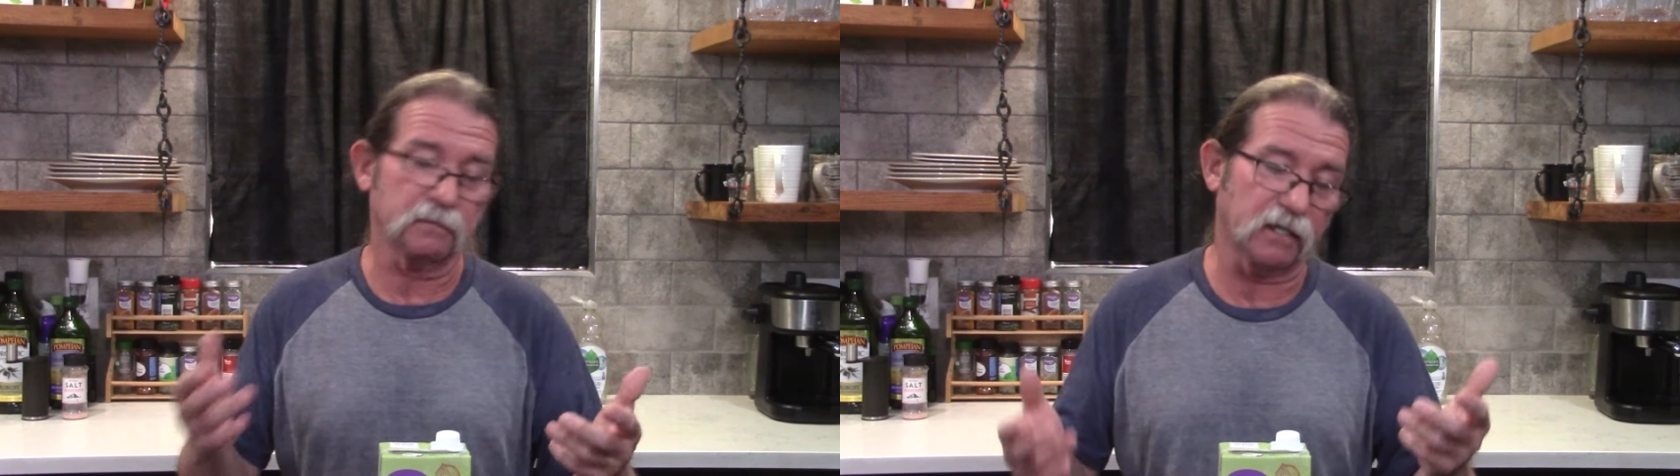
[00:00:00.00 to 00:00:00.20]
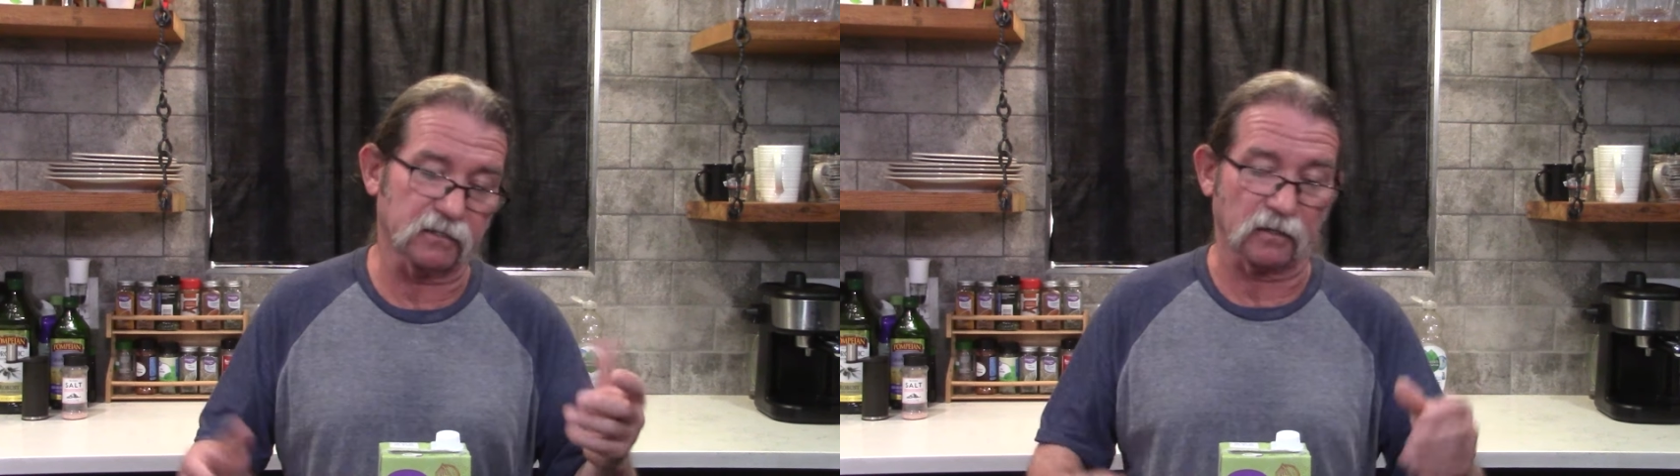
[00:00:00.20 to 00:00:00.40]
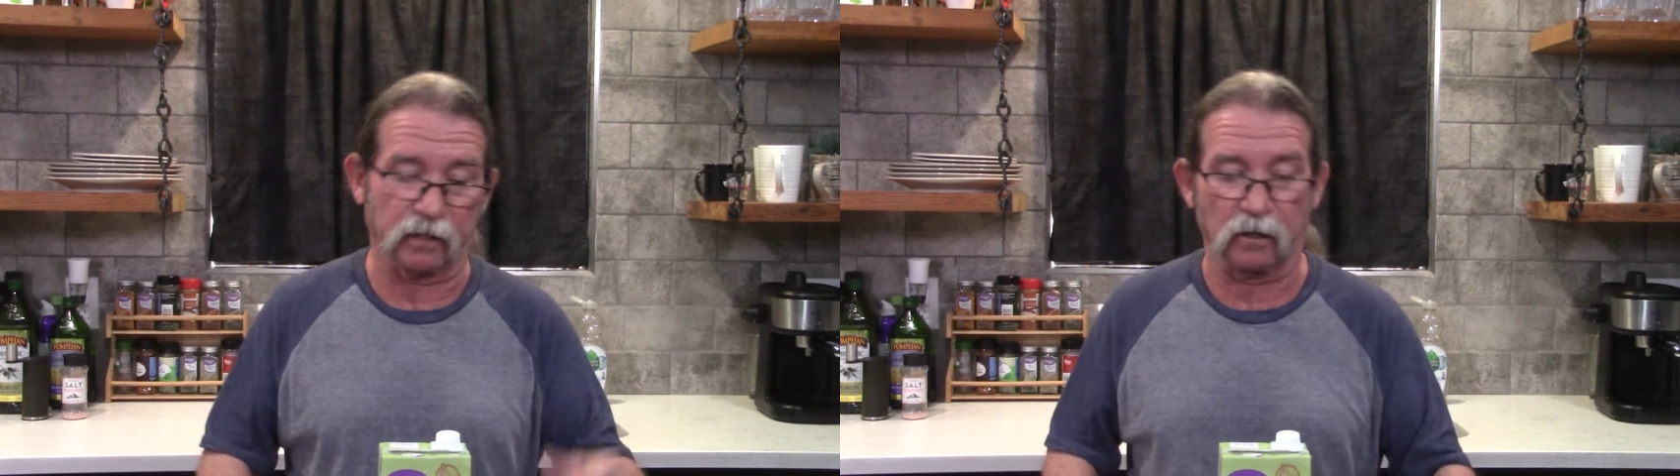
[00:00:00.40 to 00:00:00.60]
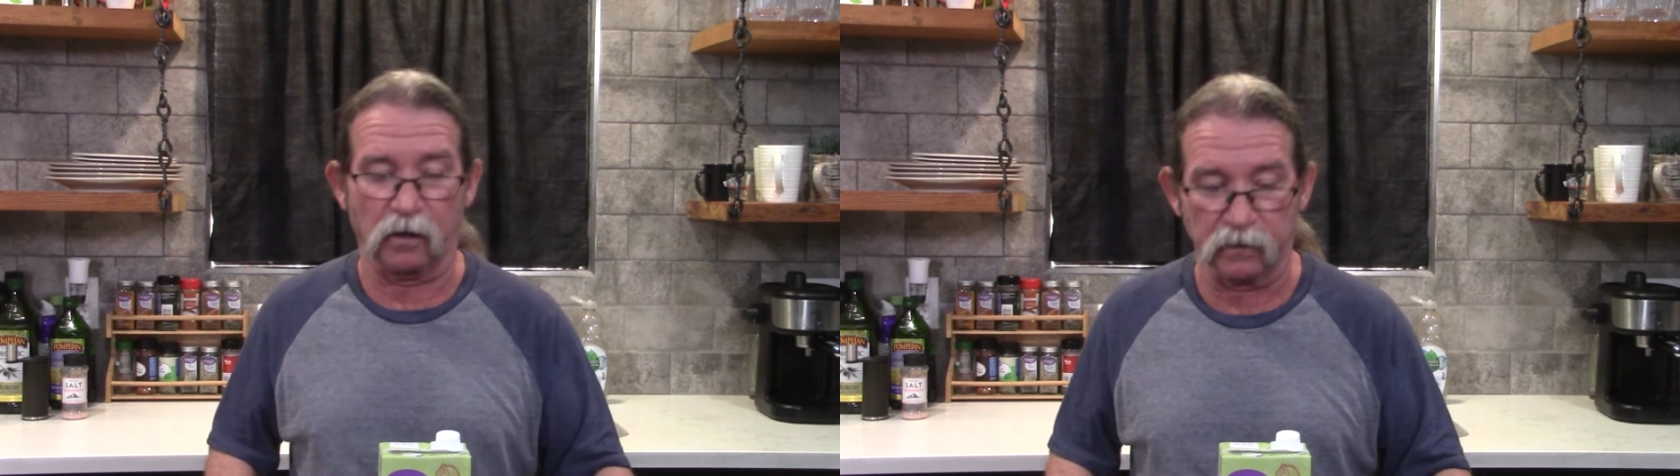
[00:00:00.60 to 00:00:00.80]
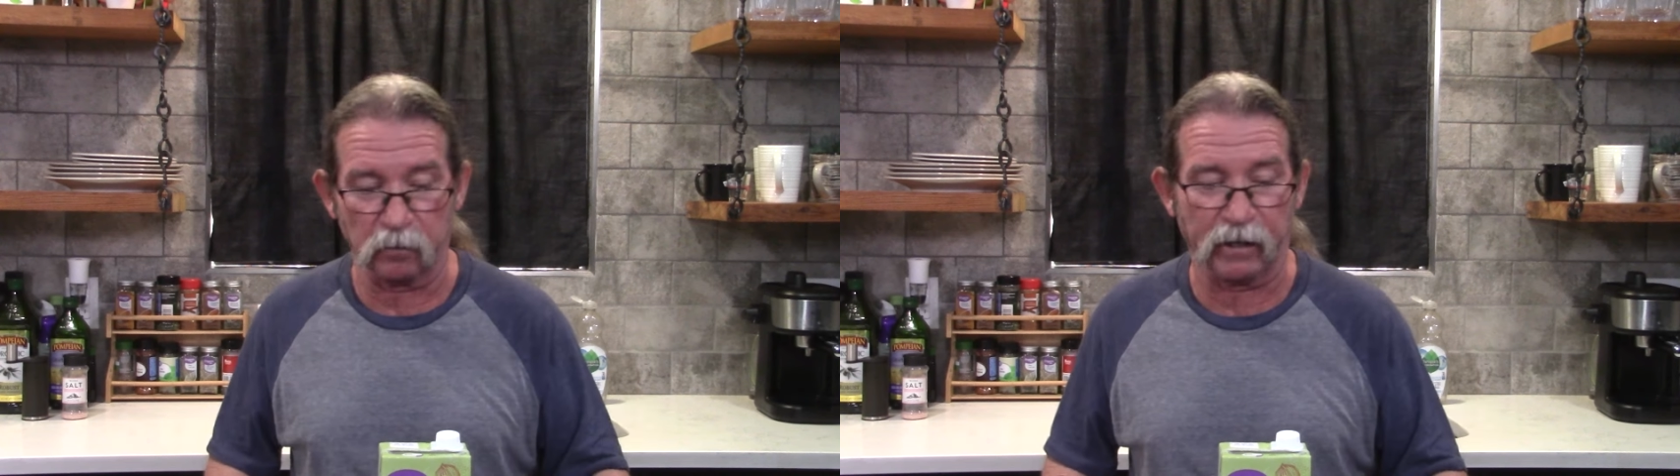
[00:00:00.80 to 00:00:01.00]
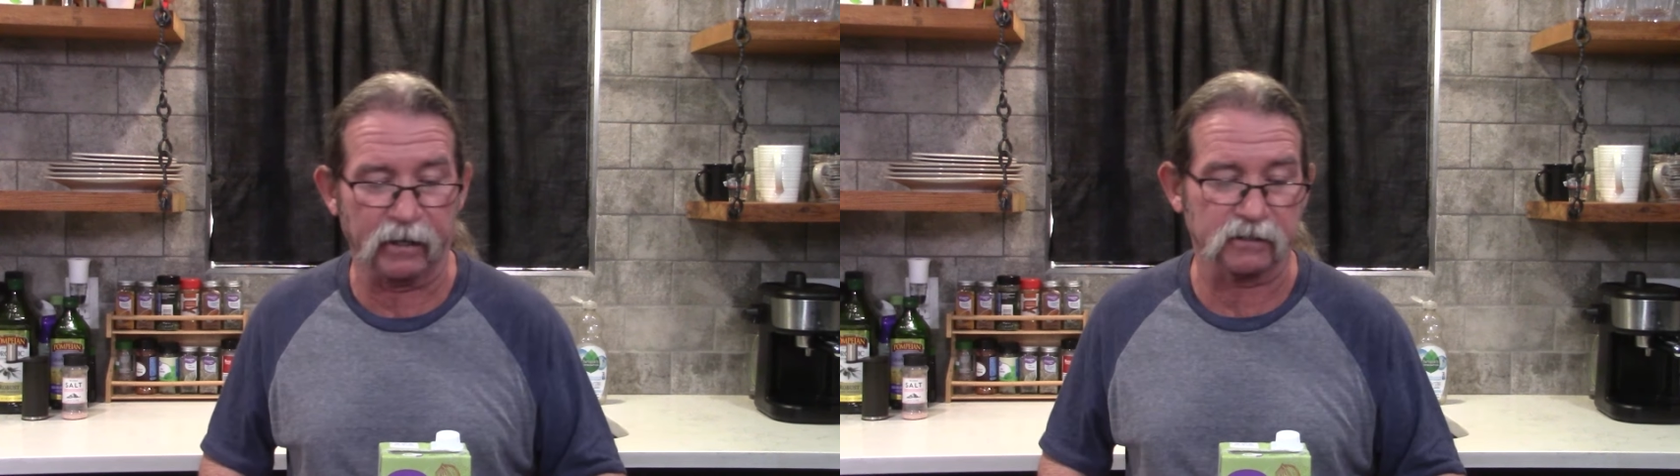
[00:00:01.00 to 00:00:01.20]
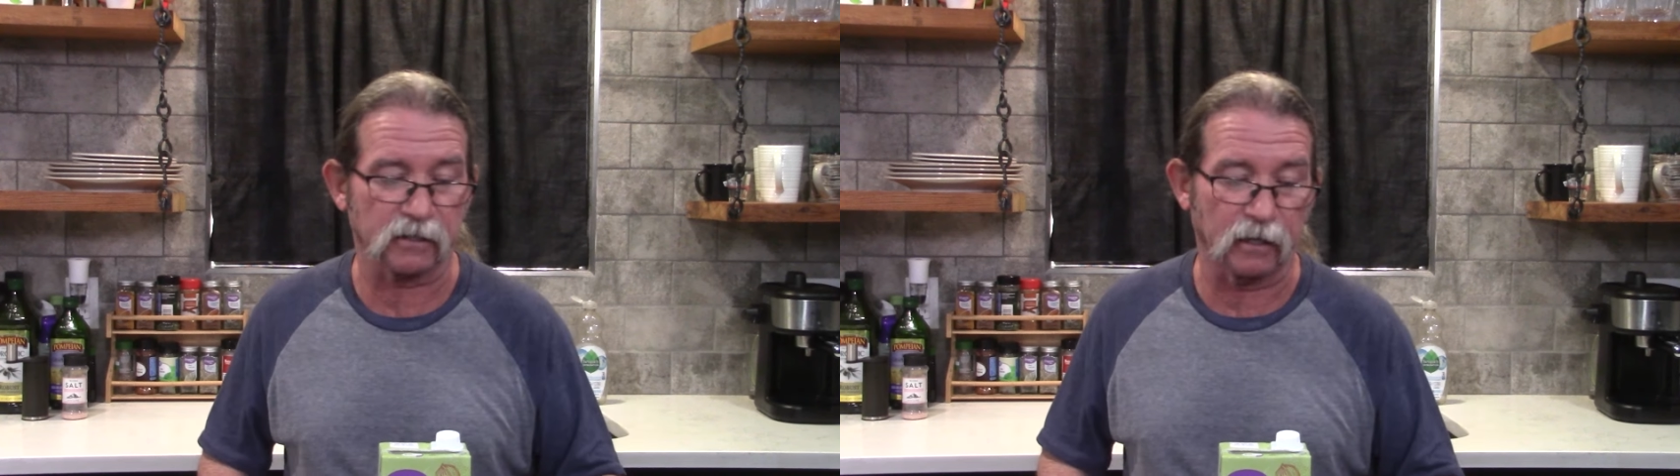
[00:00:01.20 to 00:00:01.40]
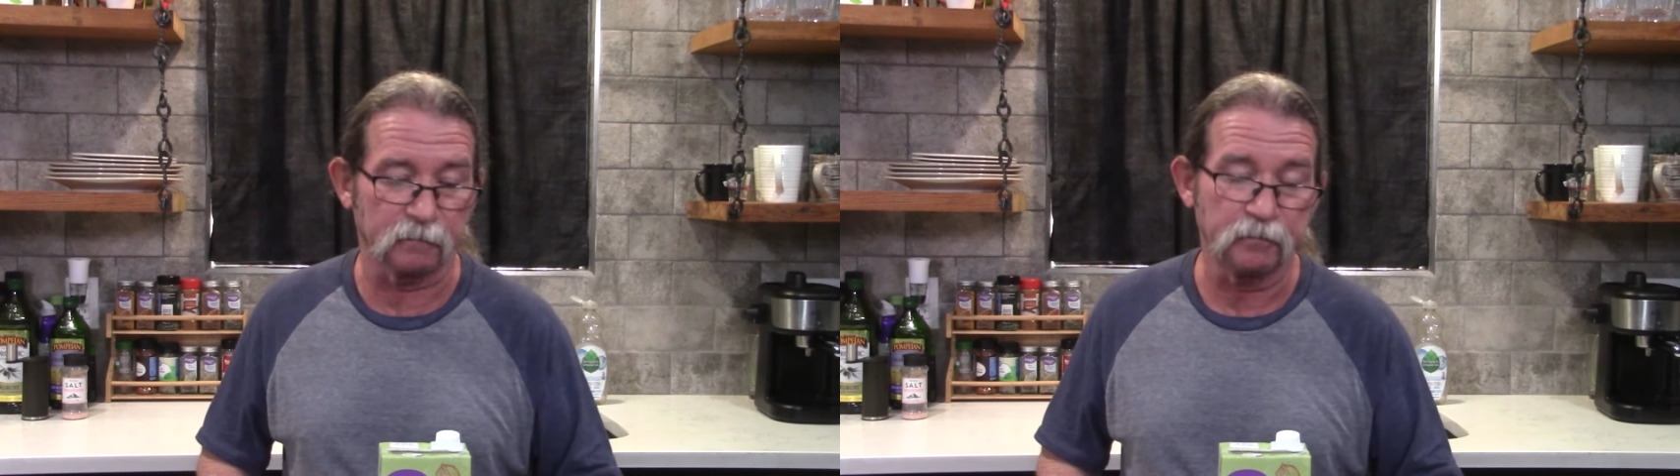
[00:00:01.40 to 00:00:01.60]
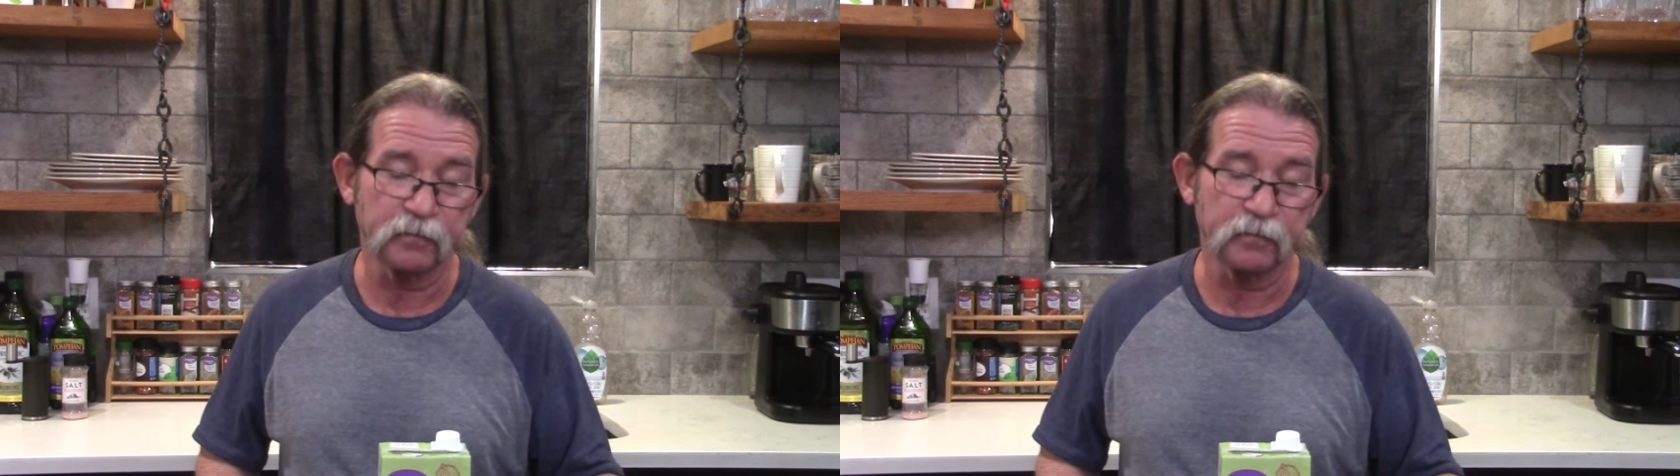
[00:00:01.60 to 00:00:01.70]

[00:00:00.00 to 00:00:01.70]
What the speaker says: is a little on the bland side.